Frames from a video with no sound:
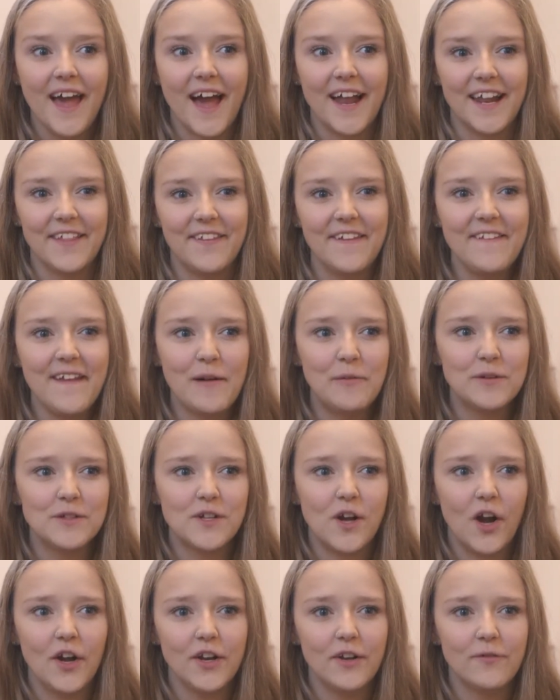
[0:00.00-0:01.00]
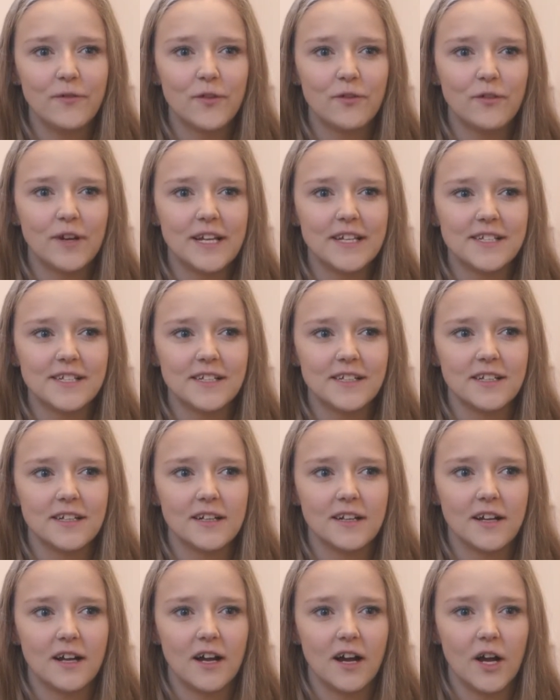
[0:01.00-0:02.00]
And I think that was kind of the reason
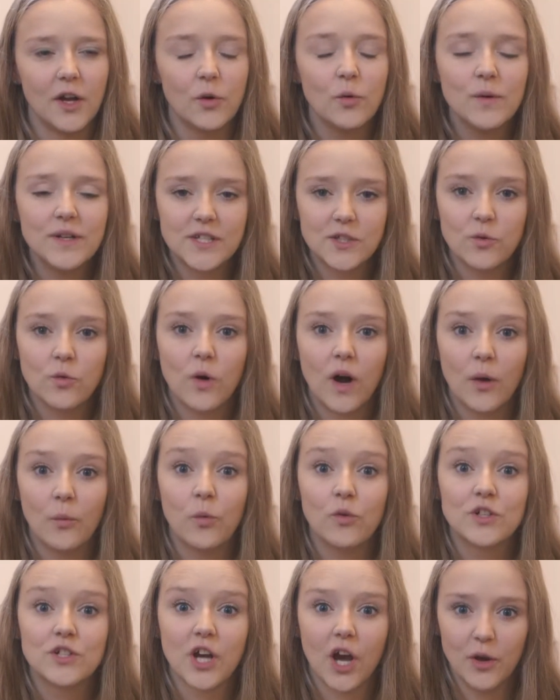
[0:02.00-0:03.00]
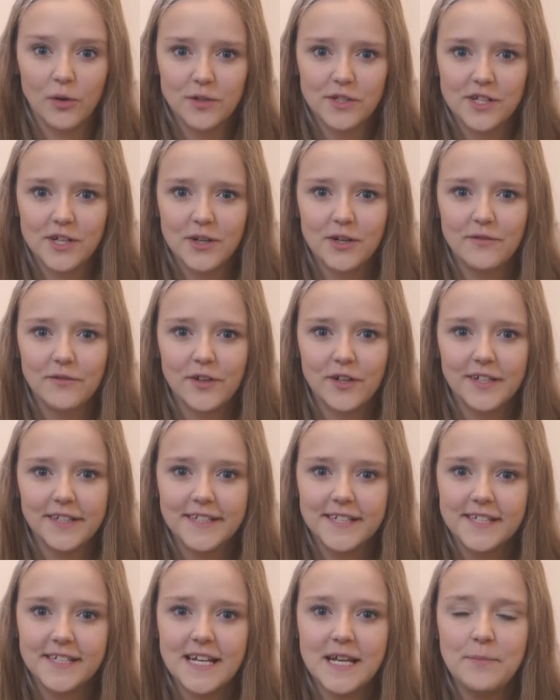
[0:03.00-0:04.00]
I always thought I would go to
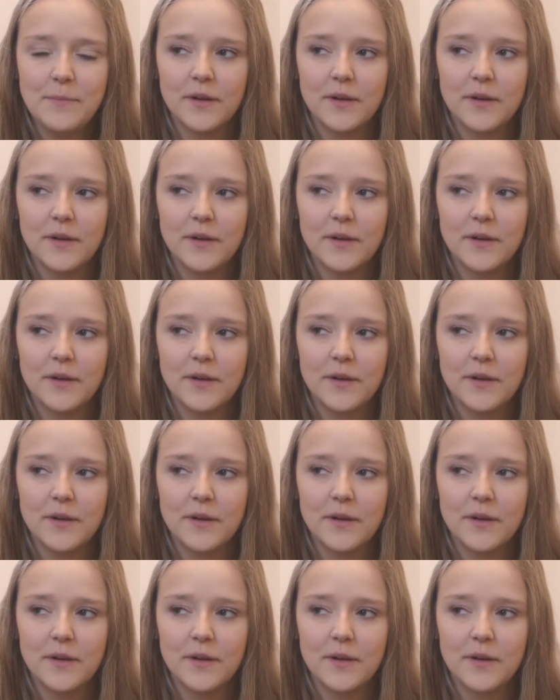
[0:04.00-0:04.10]
university,